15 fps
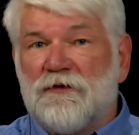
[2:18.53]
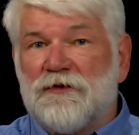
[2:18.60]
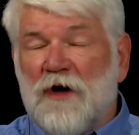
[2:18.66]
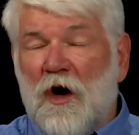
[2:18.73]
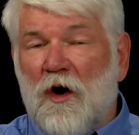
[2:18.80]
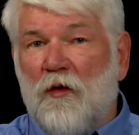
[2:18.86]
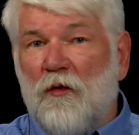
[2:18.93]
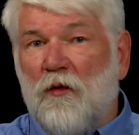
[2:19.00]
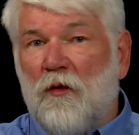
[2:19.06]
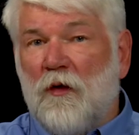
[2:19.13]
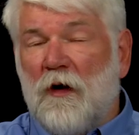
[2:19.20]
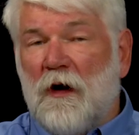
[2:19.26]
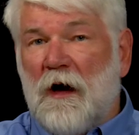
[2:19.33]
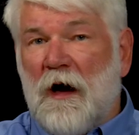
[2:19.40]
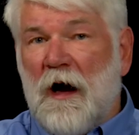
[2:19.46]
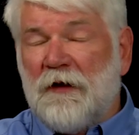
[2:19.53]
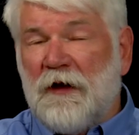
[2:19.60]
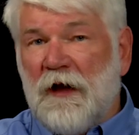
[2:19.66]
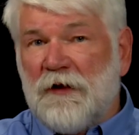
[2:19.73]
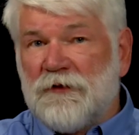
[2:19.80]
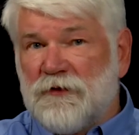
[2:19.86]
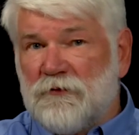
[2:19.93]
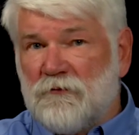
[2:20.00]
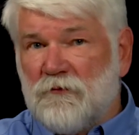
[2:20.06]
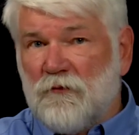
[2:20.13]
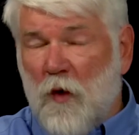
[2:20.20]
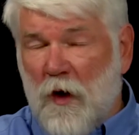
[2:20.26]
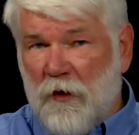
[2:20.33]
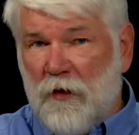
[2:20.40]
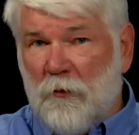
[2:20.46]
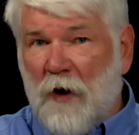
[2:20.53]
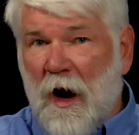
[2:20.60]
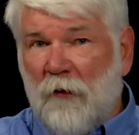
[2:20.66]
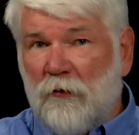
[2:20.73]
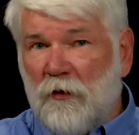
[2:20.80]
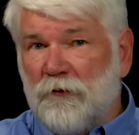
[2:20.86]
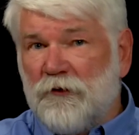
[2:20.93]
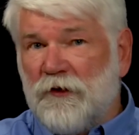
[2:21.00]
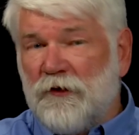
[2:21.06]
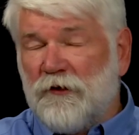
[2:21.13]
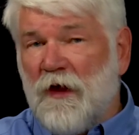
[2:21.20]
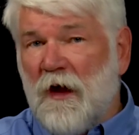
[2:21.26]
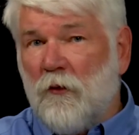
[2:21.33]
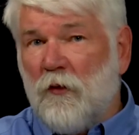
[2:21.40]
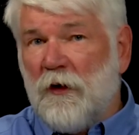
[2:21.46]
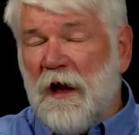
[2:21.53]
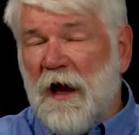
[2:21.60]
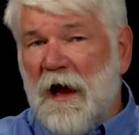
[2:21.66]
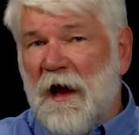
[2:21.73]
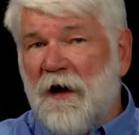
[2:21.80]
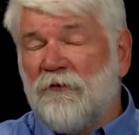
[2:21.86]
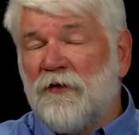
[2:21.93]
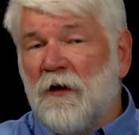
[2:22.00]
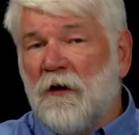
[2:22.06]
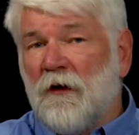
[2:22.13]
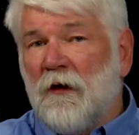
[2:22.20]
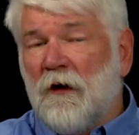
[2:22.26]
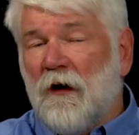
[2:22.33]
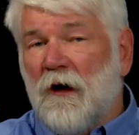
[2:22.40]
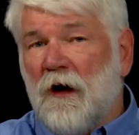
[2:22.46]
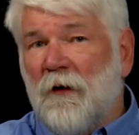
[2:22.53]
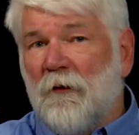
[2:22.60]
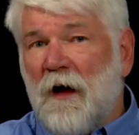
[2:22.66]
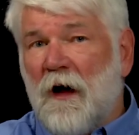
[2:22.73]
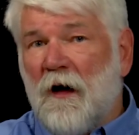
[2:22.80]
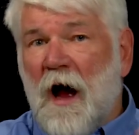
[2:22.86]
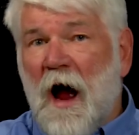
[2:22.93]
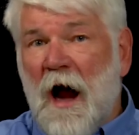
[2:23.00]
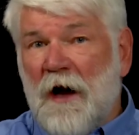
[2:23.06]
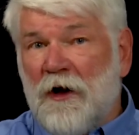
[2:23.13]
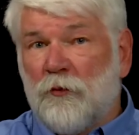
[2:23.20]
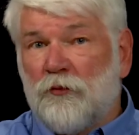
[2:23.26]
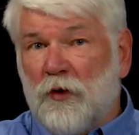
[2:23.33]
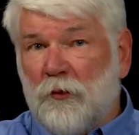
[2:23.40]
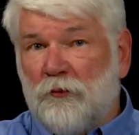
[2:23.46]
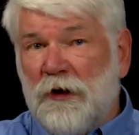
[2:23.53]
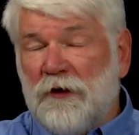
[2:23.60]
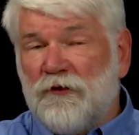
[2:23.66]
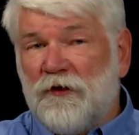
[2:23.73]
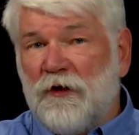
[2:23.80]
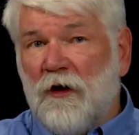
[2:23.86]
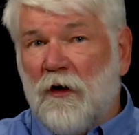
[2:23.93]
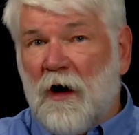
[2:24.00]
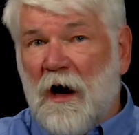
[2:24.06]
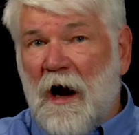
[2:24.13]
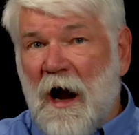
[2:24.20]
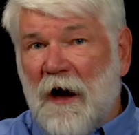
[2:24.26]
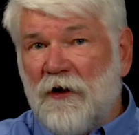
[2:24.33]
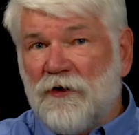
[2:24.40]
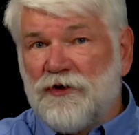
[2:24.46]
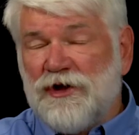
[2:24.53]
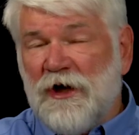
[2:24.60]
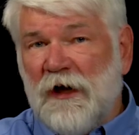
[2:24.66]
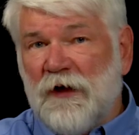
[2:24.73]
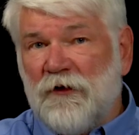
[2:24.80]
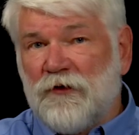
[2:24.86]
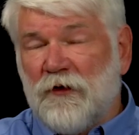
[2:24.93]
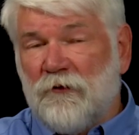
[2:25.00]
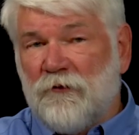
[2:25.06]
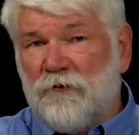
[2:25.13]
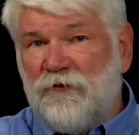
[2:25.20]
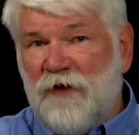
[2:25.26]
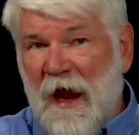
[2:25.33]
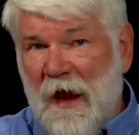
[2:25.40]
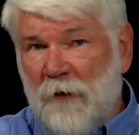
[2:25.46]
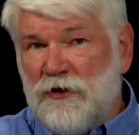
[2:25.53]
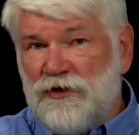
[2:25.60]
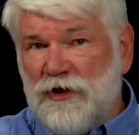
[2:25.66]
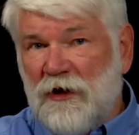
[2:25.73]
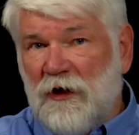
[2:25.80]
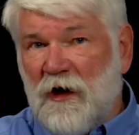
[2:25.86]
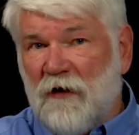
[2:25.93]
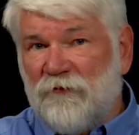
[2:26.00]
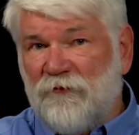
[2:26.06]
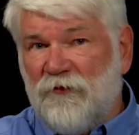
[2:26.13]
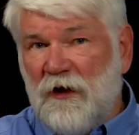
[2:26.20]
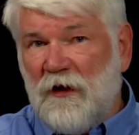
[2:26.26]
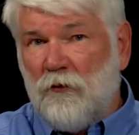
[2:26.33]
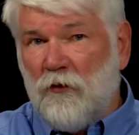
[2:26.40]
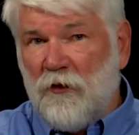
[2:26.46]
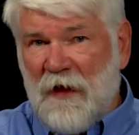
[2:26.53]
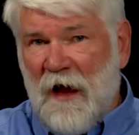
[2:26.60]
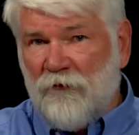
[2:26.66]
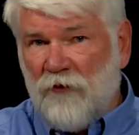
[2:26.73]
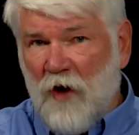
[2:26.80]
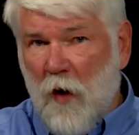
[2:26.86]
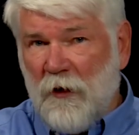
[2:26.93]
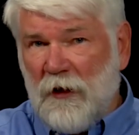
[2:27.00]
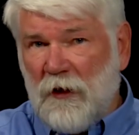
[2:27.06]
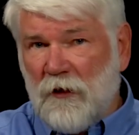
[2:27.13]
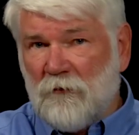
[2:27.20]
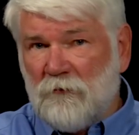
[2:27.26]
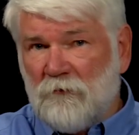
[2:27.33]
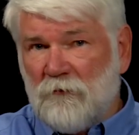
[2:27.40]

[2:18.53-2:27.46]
So uh, I guess one of the problems is that we have uh, a higher propensity or a higher chance of damaging our feet without knowing it?